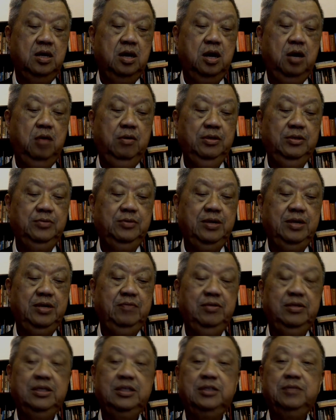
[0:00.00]
Always ready
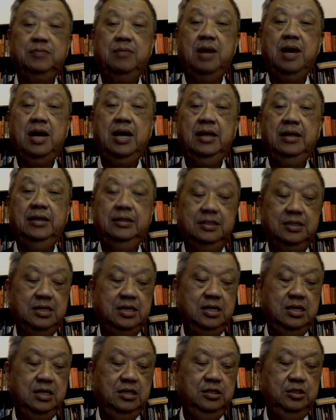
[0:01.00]
with a smile,
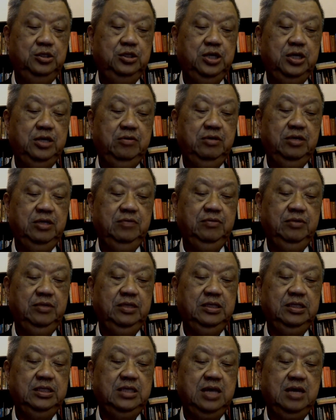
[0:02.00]
generous with
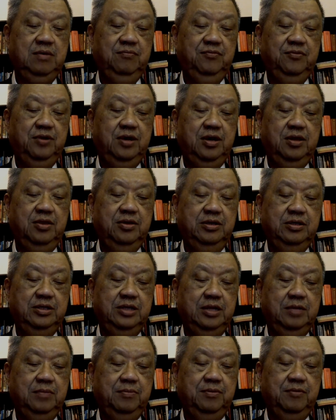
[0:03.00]
his time for others
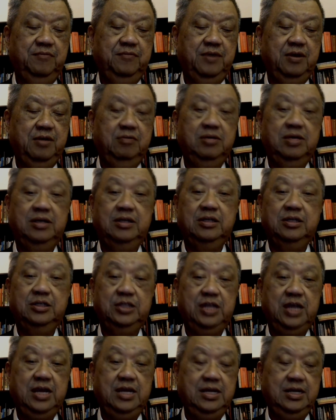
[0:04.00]
and a profound
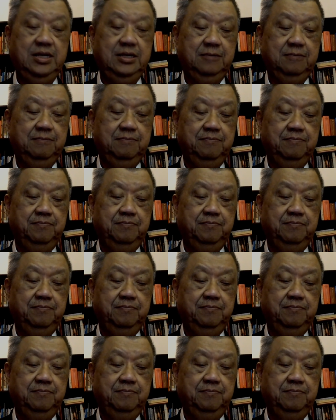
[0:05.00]
understanding